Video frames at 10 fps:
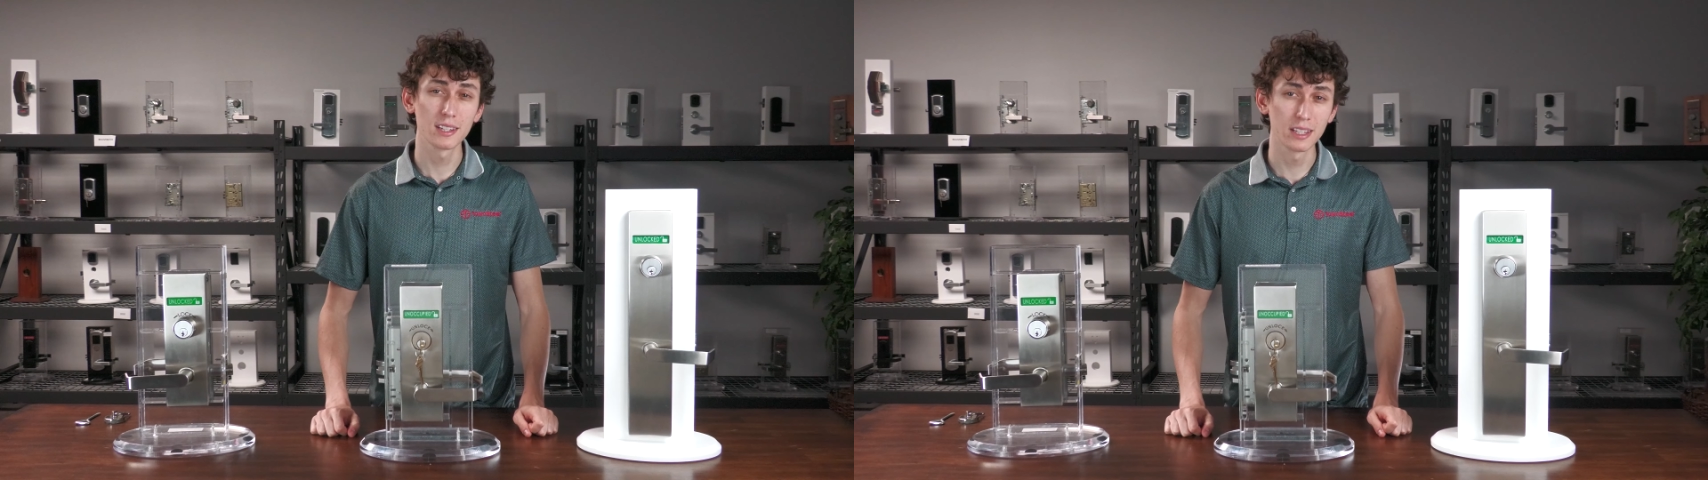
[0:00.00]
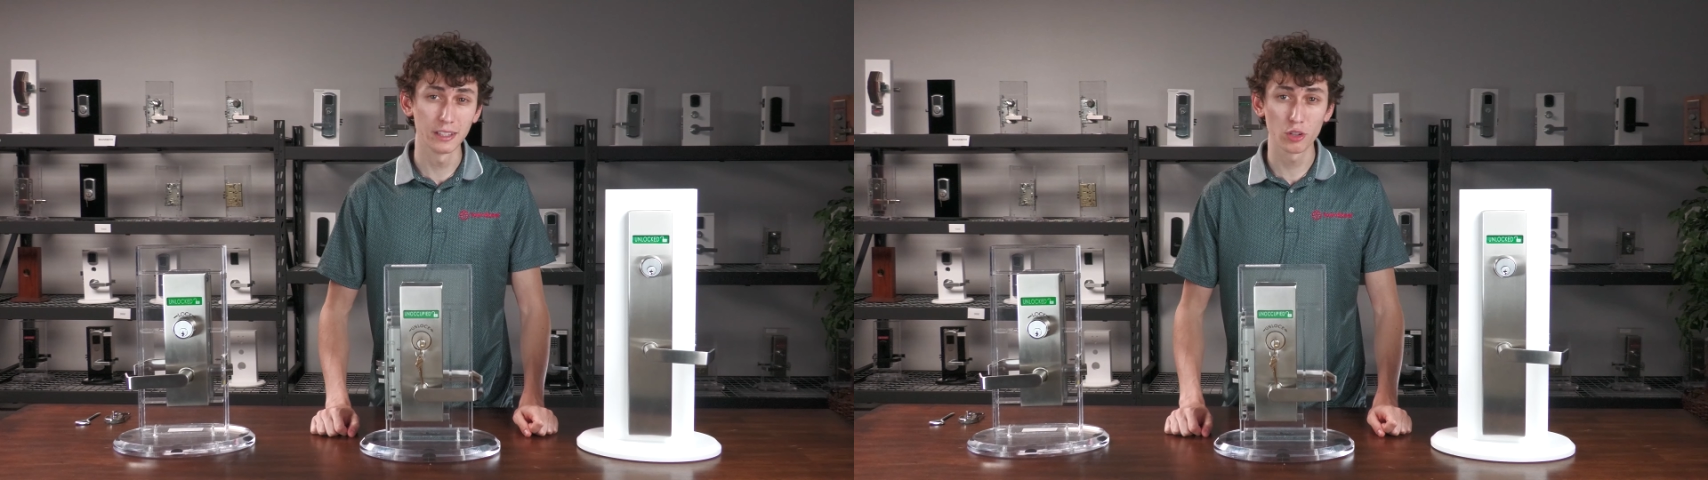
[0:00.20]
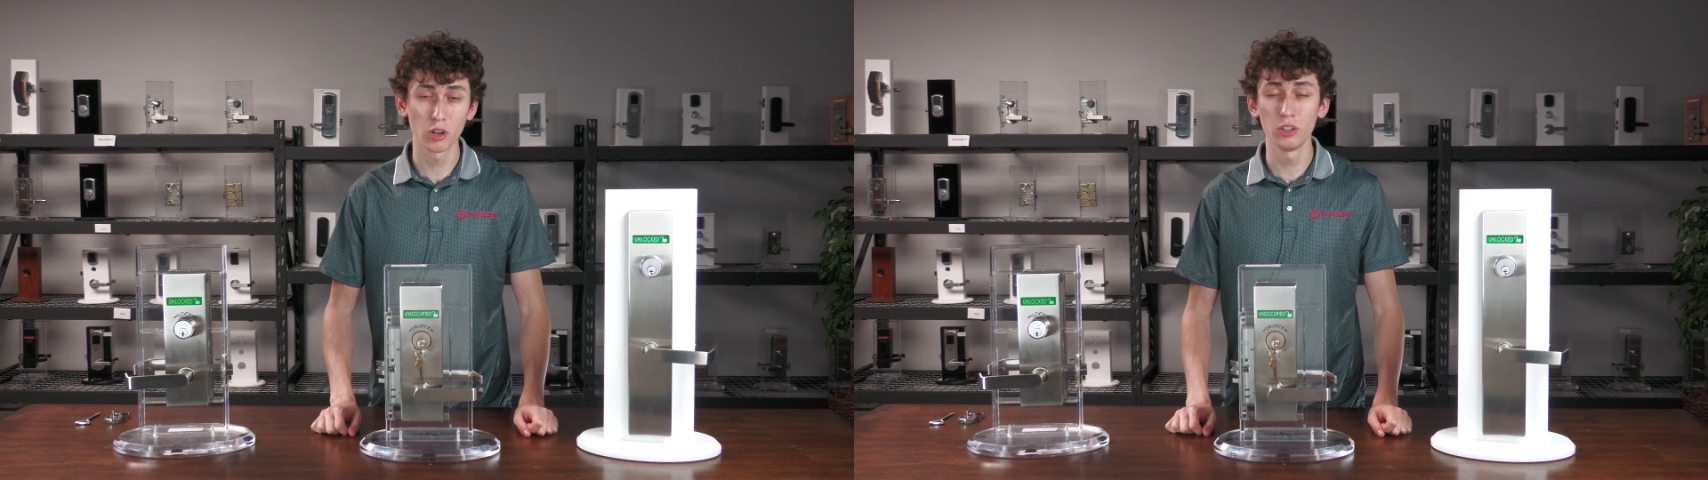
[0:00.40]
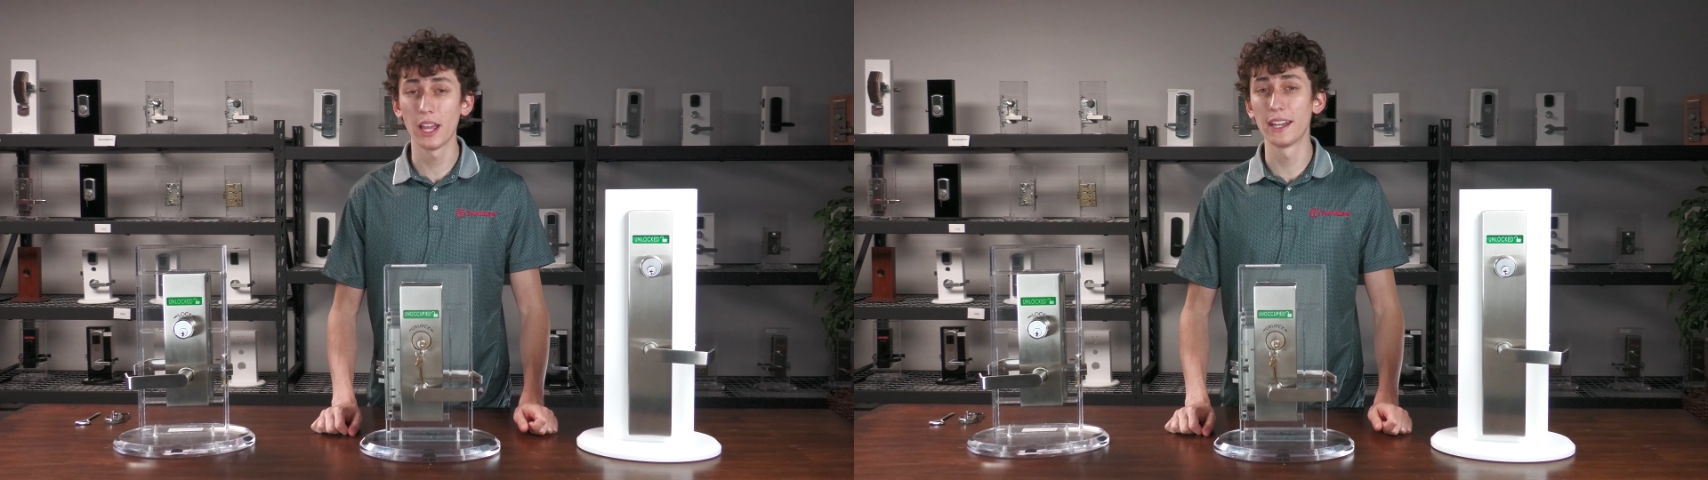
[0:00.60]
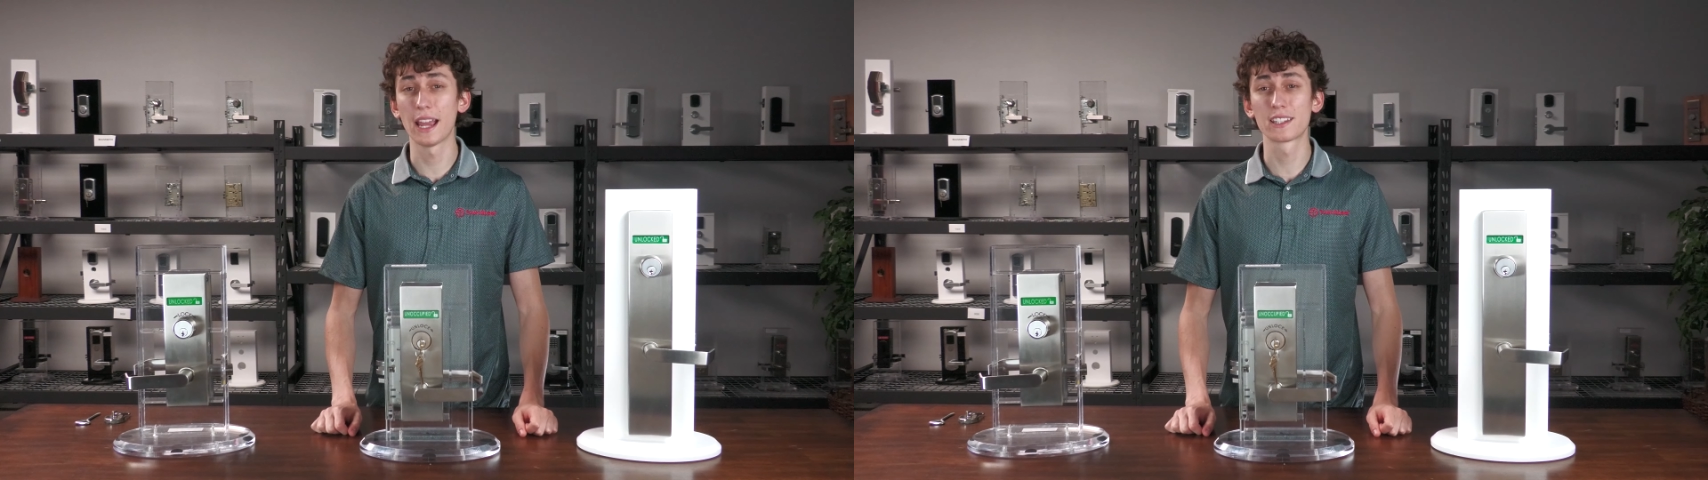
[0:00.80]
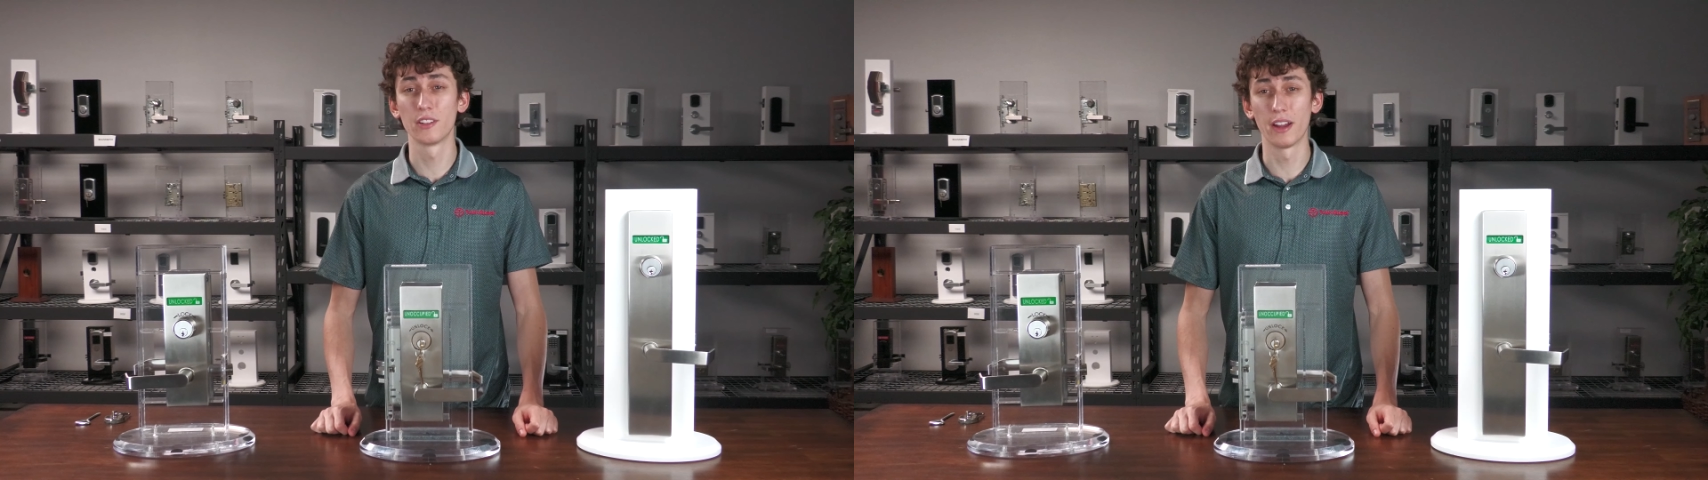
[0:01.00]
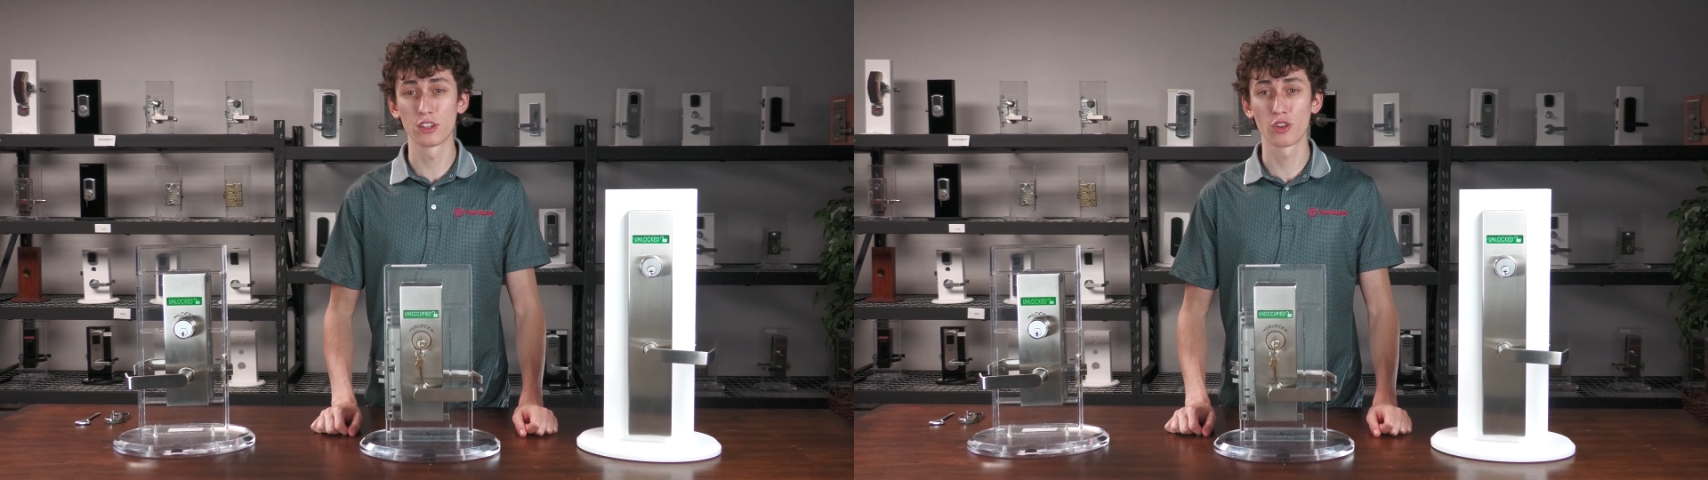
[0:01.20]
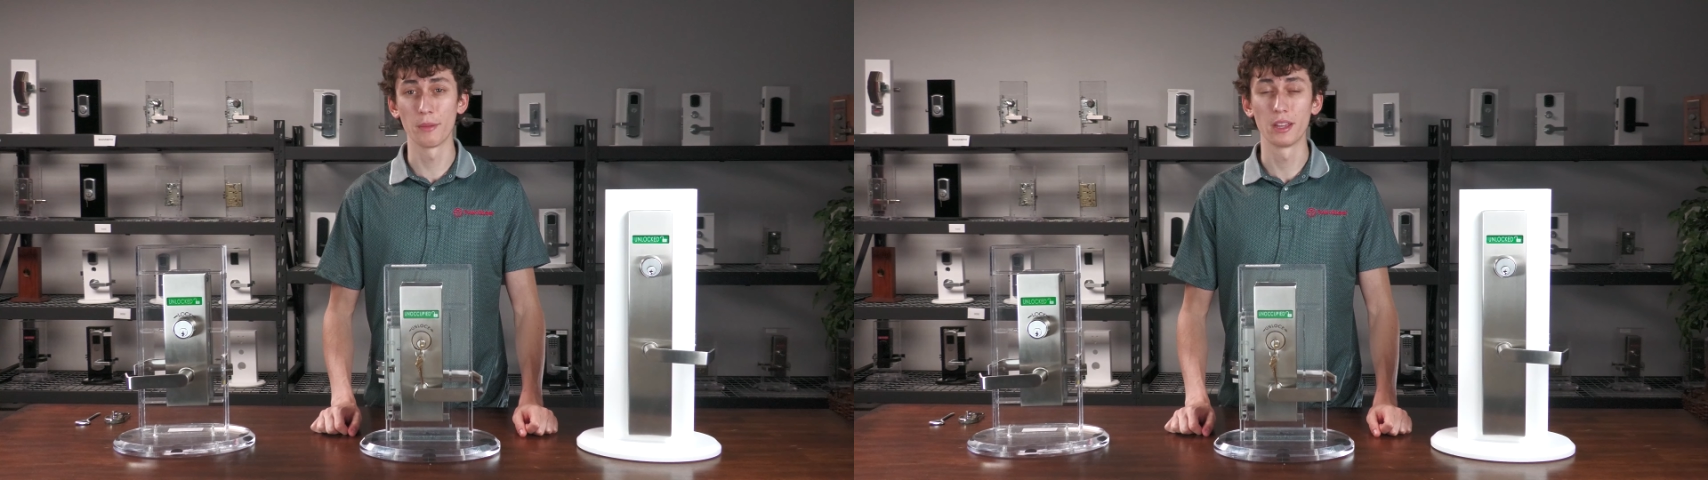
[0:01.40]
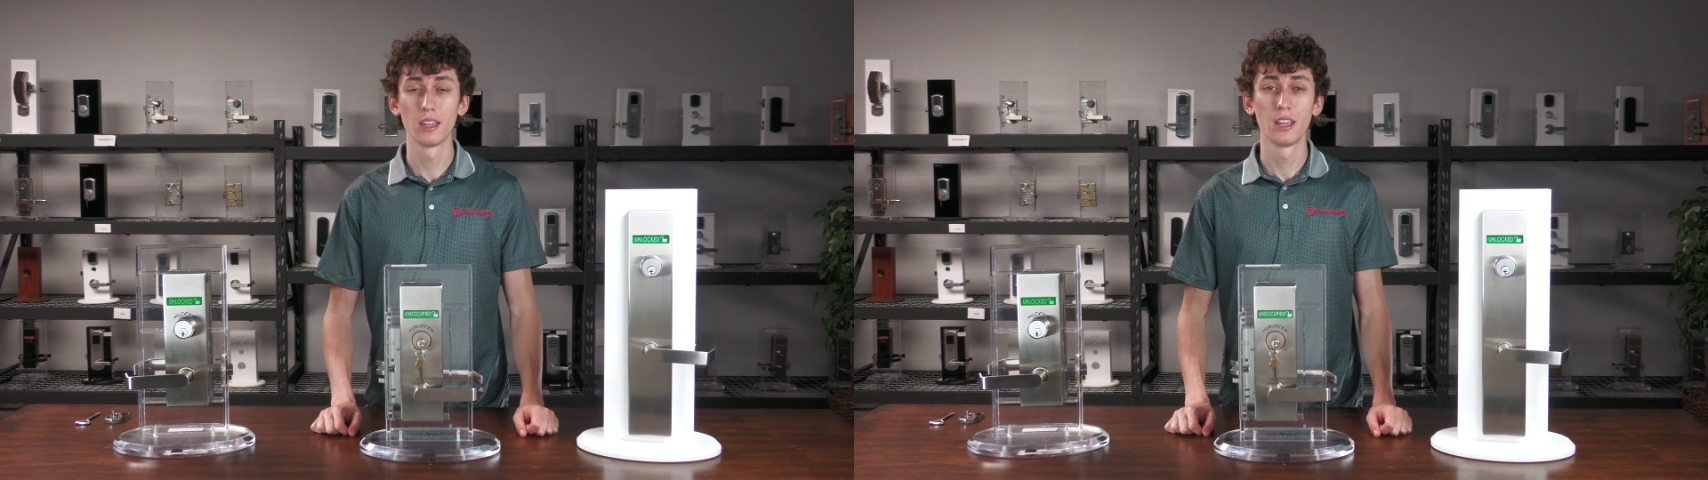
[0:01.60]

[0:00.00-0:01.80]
cylindrical, and exit device trim,